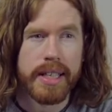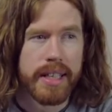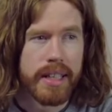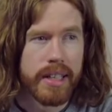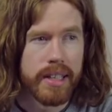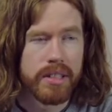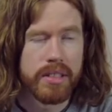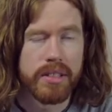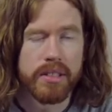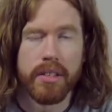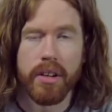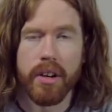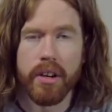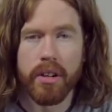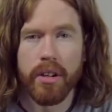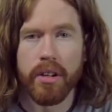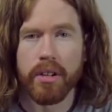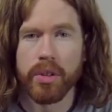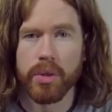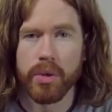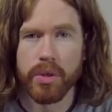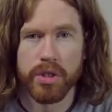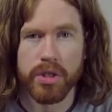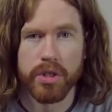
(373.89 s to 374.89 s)
it's not
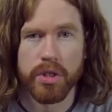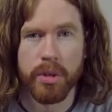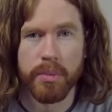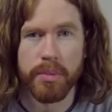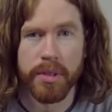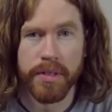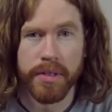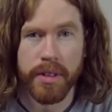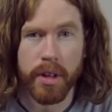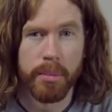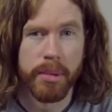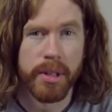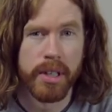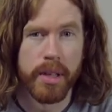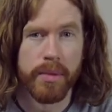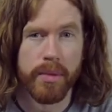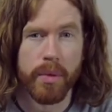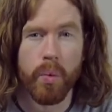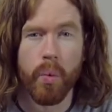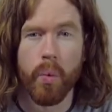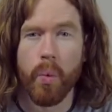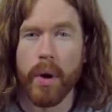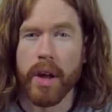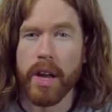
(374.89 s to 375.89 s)
hard to assume that they'll be
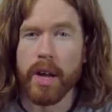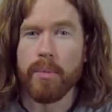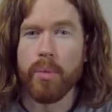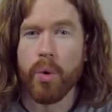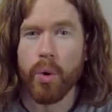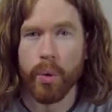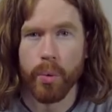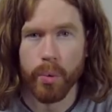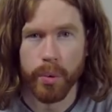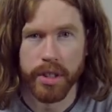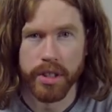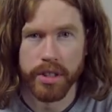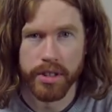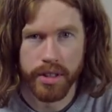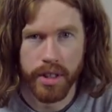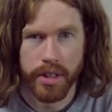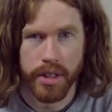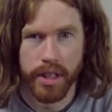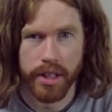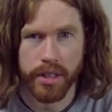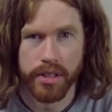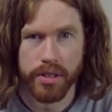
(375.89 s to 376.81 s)
given way more reach than they